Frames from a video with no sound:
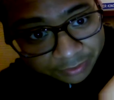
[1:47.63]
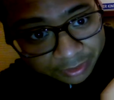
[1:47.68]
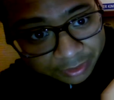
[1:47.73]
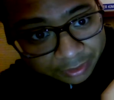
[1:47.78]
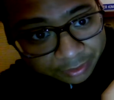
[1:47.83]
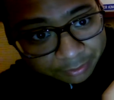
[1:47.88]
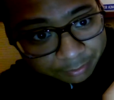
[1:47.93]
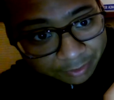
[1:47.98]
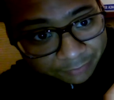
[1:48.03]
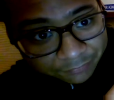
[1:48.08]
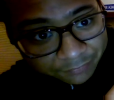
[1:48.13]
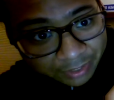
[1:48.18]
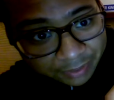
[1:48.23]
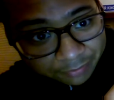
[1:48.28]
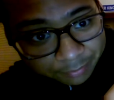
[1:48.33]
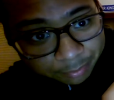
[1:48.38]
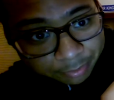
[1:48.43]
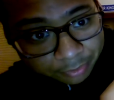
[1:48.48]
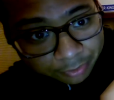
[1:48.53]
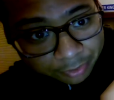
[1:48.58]
and
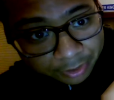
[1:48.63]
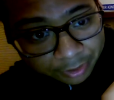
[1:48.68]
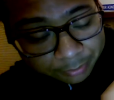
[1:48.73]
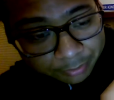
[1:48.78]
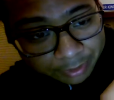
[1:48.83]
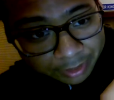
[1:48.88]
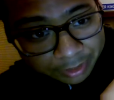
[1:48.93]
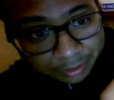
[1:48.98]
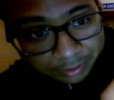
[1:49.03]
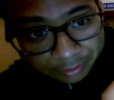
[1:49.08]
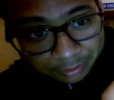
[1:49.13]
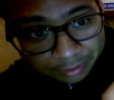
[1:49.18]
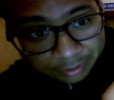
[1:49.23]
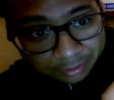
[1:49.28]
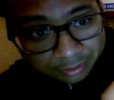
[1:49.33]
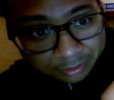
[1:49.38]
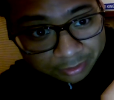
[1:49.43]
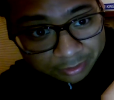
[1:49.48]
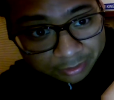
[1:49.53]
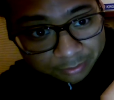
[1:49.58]
definitely my favorite part of
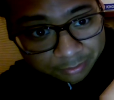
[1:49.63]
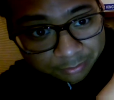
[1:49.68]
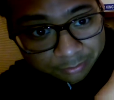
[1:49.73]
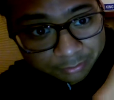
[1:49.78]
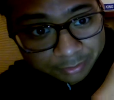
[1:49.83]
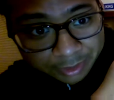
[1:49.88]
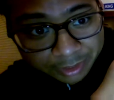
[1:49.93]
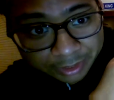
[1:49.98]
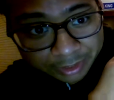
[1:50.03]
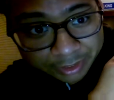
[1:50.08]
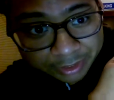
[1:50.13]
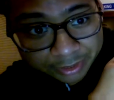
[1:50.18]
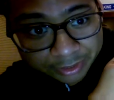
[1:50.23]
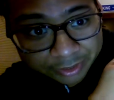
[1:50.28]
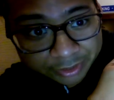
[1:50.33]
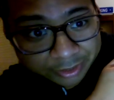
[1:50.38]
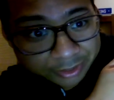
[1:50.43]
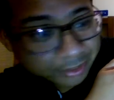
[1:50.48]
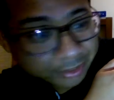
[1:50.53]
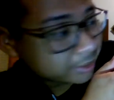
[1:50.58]
my
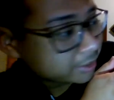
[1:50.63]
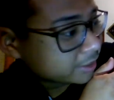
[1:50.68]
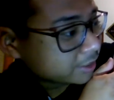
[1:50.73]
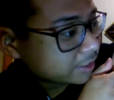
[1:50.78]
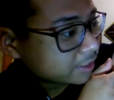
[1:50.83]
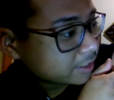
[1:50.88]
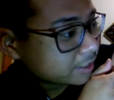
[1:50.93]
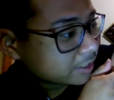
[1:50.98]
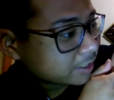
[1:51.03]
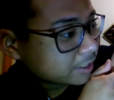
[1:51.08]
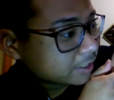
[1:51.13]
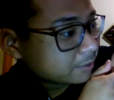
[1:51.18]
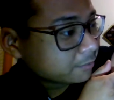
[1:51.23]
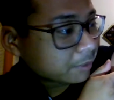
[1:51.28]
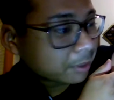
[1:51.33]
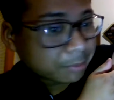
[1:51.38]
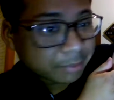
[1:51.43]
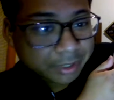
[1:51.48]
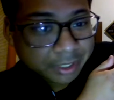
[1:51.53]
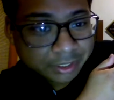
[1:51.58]

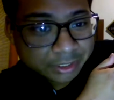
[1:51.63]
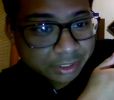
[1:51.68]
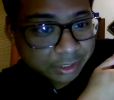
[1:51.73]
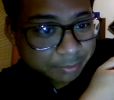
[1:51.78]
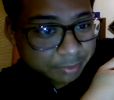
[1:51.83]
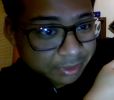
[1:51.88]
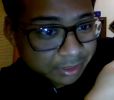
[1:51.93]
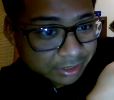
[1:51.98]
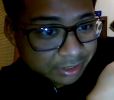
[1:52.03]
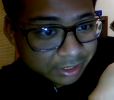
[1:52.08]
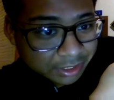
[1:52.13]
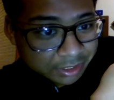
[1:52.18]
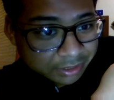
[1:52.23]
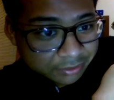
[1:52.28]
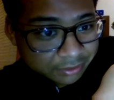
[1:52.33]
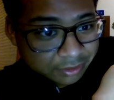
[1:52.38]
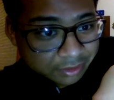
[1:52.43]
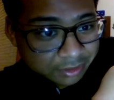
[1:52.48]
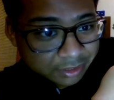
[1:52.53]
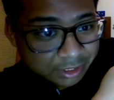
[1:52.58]
my bicep is
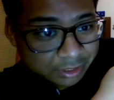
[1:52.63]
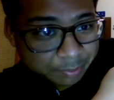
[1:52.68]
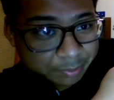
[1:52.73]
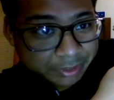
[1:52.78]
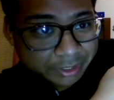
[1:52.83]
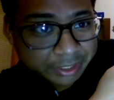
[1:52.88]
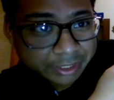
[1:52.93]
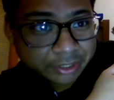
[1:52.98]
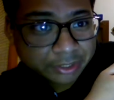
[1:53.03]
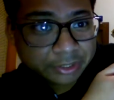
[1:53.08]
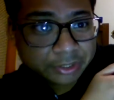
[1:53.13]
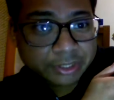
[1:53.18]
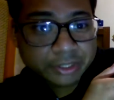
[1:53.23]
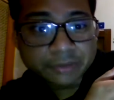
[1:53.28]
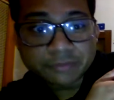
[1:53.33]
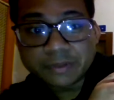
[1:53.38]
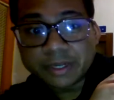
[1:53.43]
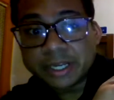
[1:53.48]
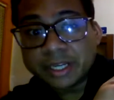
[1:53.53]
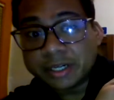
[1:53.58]
this
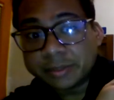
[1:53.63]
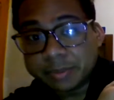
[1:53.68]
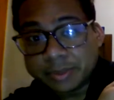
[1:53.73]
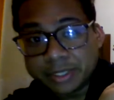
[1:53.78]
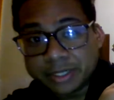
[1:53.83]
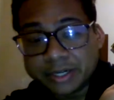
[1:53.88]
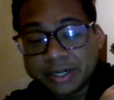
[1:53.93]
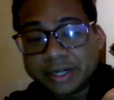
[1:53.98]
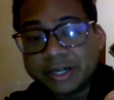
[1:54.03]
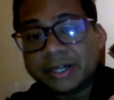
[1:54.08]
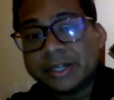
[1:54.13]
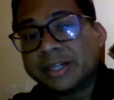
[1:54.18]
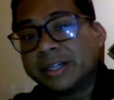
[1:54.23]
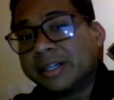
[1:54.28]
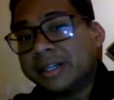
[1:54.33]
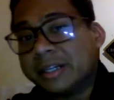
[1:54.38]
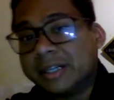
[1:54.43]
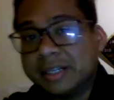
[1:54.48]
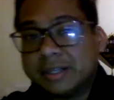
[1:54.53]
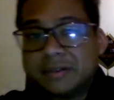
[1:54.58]
particular vein up here.
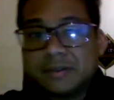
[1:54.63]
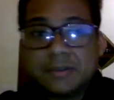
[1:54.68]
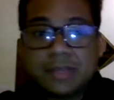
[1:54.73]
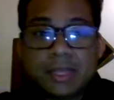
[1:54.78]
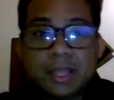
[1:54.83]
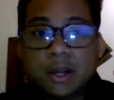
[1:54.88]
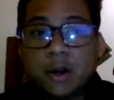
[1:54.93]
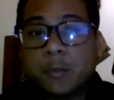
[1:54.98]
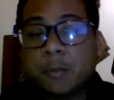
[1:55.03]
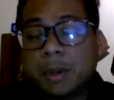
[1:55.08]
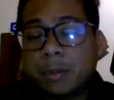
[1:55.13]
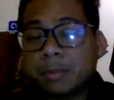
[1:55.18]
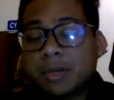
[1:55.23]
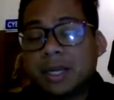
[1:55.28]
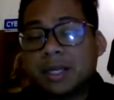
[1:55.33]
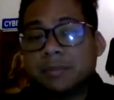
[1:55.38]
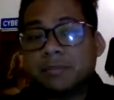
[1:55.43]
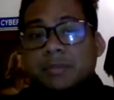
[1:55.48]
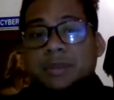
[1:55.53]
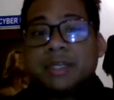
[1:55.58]
Hope I'm
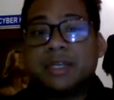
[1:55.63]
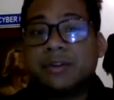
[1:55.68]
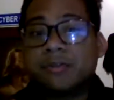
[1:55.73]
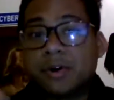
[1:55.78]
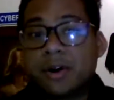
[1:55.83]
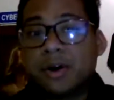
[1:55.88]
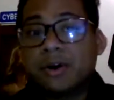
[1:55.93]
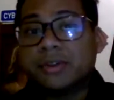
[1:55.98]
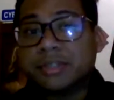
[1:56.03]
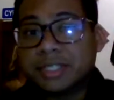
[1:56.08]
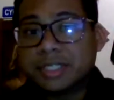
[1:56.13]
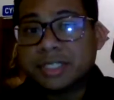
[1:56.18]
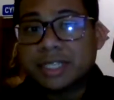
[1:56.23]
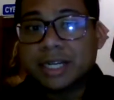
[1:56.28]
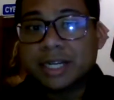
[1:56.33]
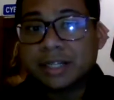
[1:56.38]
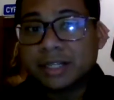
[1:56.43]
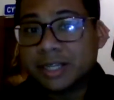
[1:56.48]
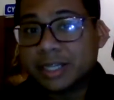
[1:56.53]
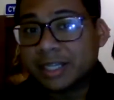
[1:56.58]
not being gross as
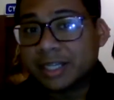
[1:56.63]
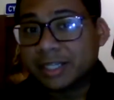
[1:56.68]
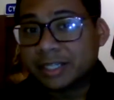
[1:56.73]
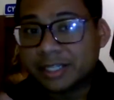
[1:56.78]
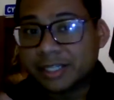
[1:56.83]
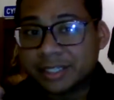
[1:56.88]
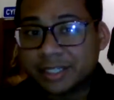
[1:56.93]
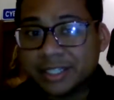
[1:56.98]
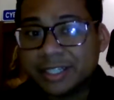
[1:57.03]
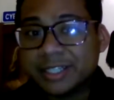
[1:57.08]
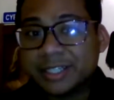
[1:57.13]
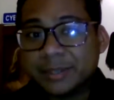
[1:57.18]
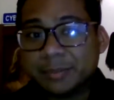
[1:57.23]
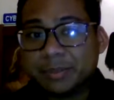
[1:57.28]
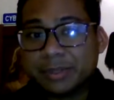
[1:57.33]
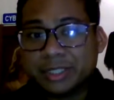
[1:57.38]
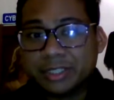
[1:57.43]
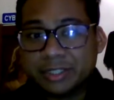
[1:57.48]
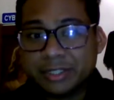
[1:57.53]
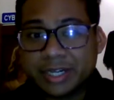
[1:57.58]
I
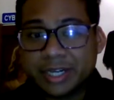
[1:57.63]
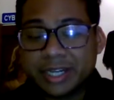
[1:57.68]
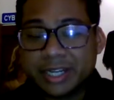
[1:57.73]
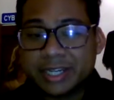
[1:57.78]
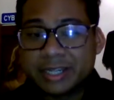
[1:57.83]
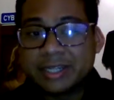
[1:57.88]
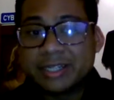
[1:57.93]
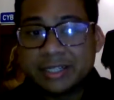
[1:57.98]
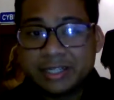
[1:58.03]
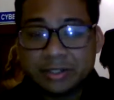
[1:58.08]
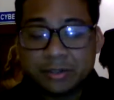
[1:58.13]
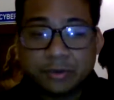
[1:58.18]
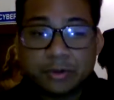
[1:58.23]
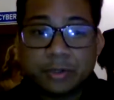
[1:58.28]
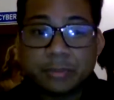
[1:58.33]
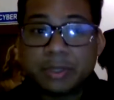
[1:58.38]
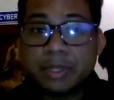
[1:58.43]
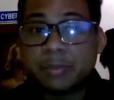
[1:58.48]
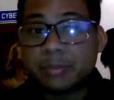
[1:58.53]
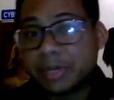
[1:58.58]
portray or
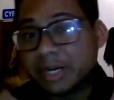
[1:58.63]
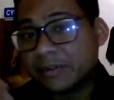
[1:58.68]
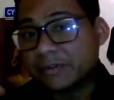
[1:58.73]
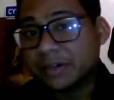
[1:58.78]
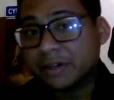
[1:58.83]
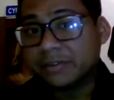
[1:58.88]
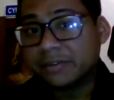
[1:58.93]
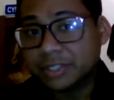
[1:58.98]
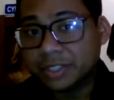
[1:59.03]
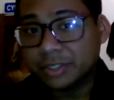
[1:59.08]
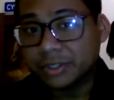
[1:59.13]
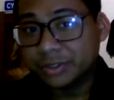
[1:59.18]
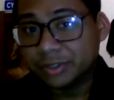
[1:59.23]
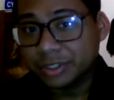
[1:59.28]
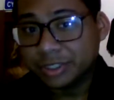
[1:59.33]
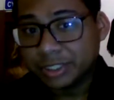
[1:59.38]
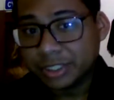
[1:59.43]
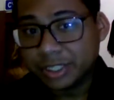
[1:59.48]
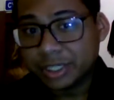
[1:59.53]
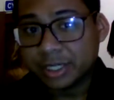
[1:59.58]
being brave enough to
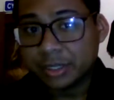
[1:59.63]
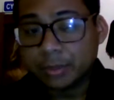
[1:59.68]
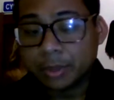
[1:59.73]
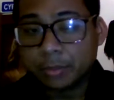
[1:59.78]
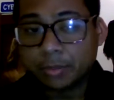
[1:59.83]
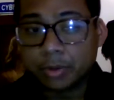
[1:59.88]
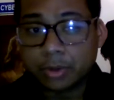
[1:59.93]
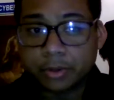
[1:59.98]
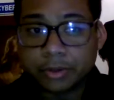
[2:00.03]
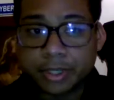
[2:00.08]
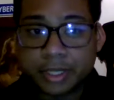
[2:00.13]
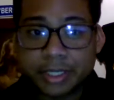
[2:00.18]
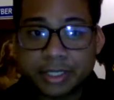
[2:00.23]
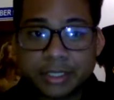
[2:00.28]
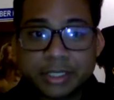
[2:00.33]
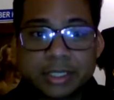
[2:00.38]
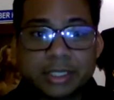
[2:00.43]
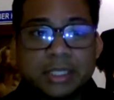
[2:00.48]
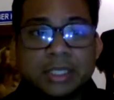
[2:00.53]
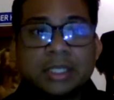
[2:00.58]
share my progress.
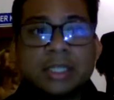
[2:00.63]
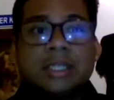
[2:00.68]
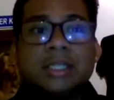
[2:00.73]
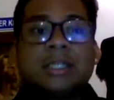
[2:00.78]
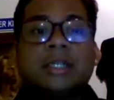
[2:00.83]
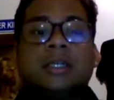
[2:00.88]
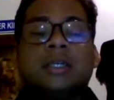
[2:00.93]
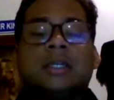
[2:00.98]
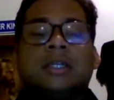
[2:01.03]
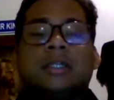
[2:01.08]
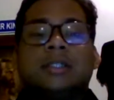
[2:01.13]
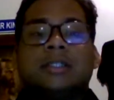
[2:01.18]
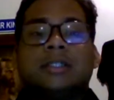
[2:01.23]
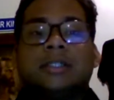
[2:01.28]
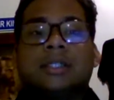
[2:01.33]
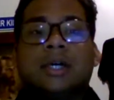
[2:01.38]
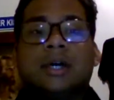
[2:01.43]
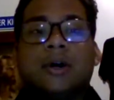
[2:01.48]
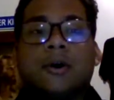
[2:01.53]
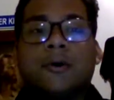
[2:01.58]

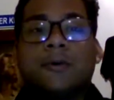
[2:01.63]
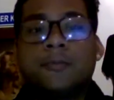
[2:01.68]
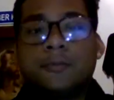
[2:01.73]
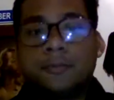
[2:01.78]
So